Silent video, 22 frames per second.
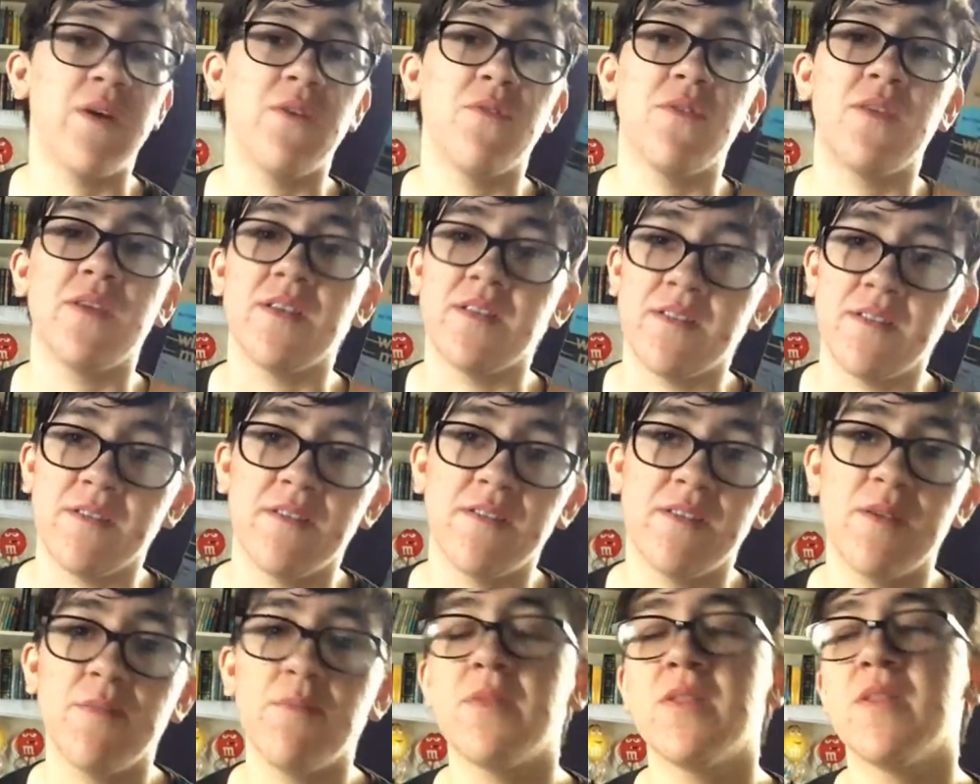
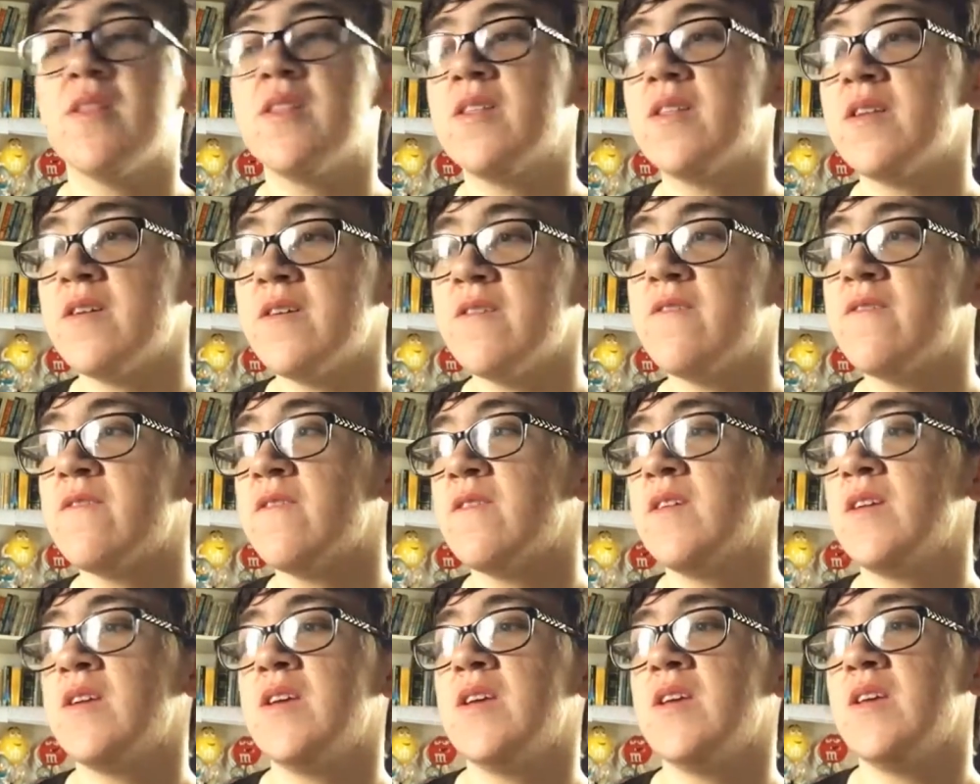relationships and stuff.
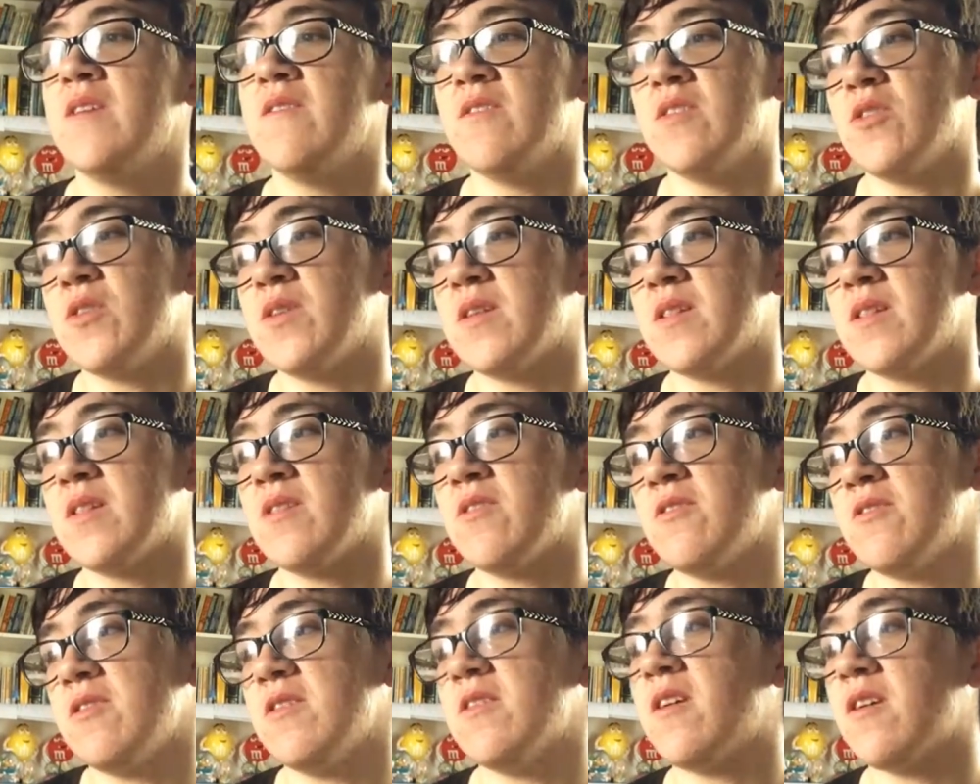You know, he doesn't
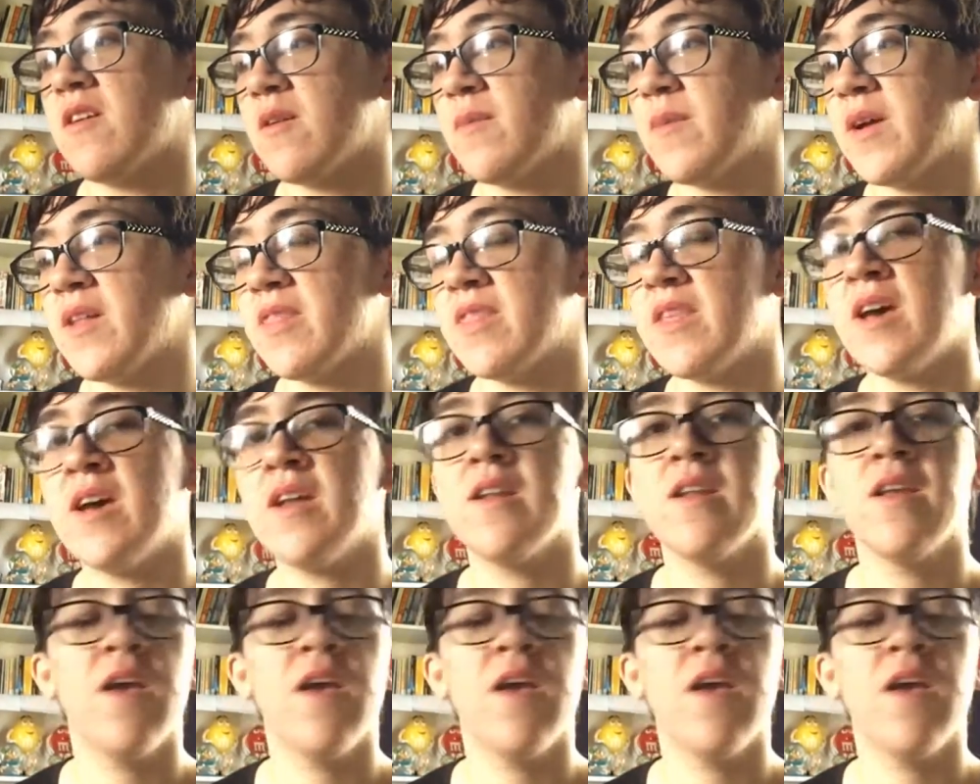usually talk about that.